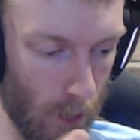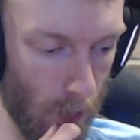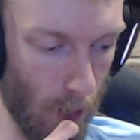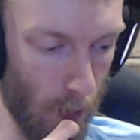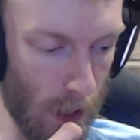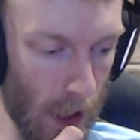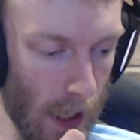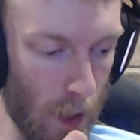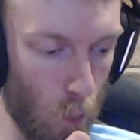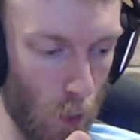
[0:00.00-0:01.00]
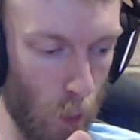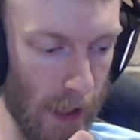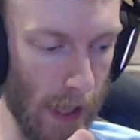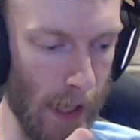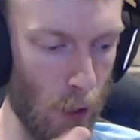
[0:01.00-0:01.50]
Okay, well we
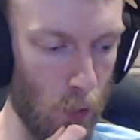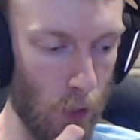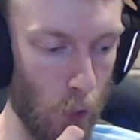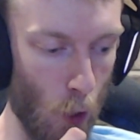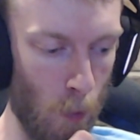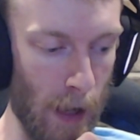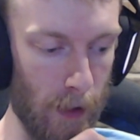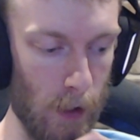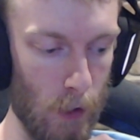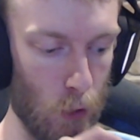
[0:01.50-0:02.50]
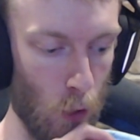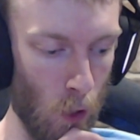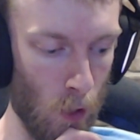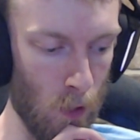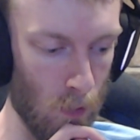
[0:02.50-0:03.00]
KO the Golbat this
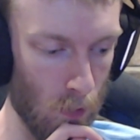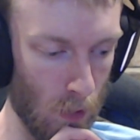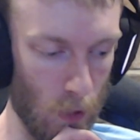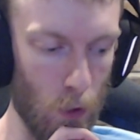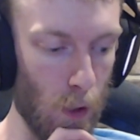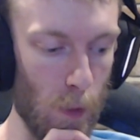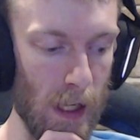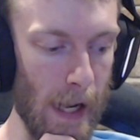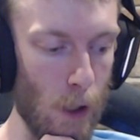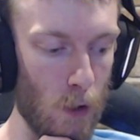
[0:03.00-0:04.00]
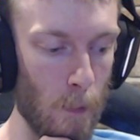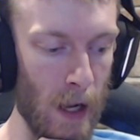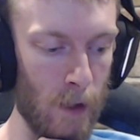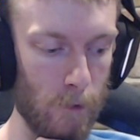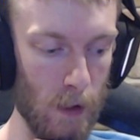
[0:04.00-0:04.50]
turn. Oh, sorry, we KO the
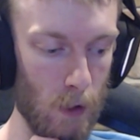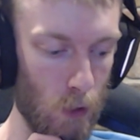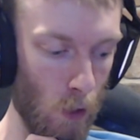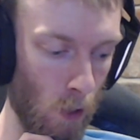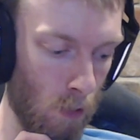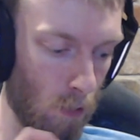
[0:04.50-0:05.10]
Manaphy this turn.